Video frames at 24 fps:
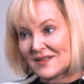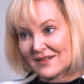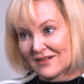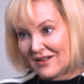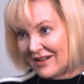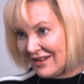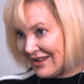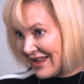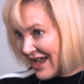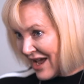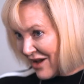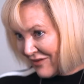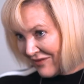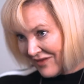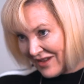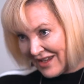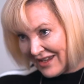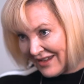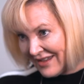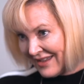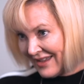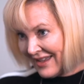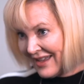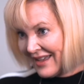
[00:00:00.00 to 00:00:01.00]
not
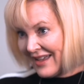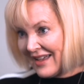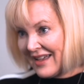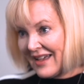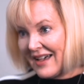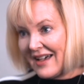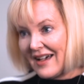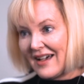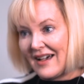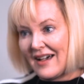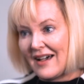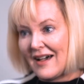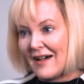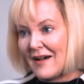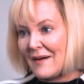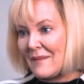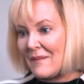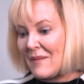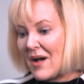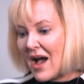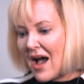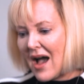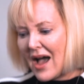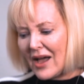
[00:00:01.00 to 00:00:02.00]
laughing.
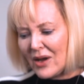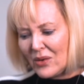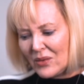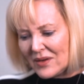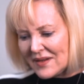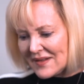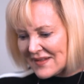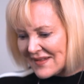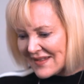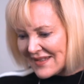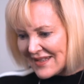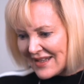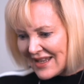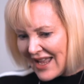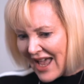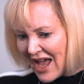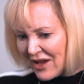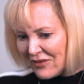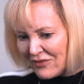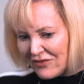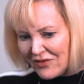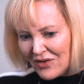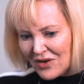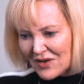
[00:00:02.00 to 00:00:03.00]
I was
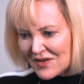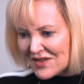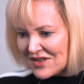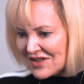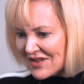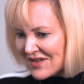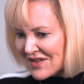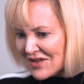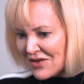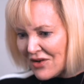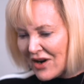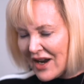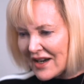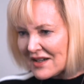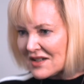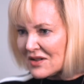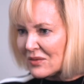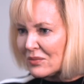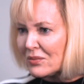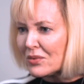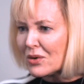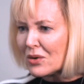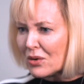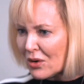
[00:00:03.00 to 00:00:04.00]
at first just trying to
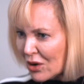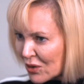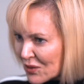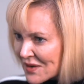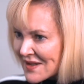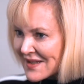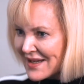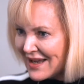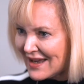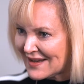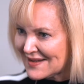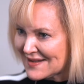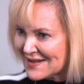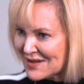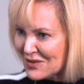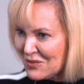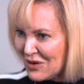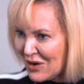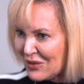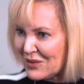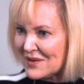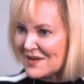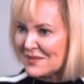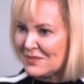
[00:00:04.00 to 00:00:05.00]
process
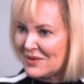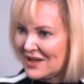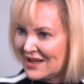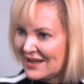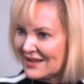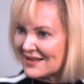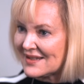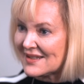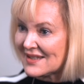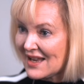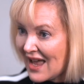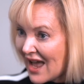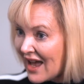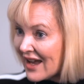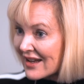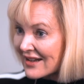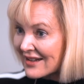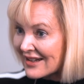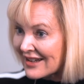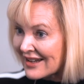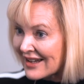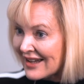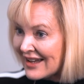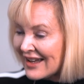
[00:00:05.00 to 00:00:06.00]
what was being said.
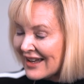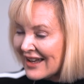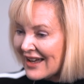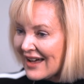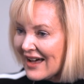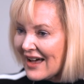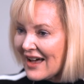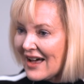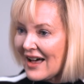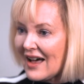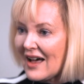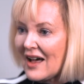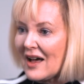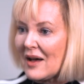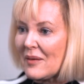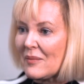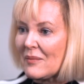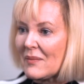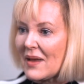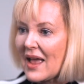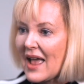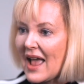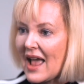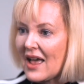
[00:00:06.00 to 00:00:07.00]

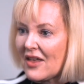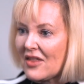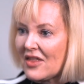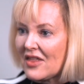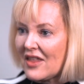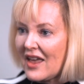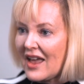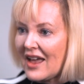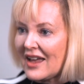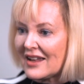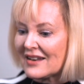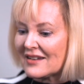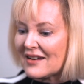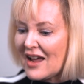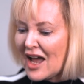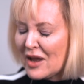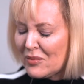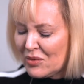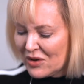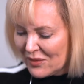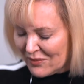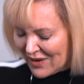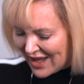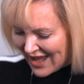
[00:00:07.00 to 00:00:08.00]
And then I
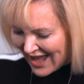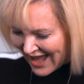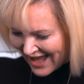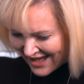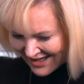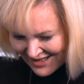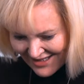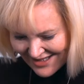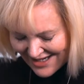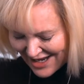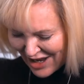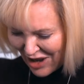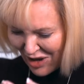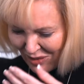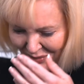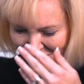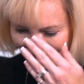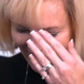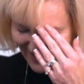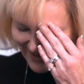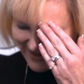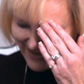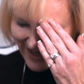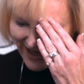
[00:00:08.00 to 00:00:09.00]
put my head down
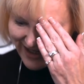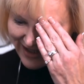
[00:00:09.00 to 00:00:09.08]
because I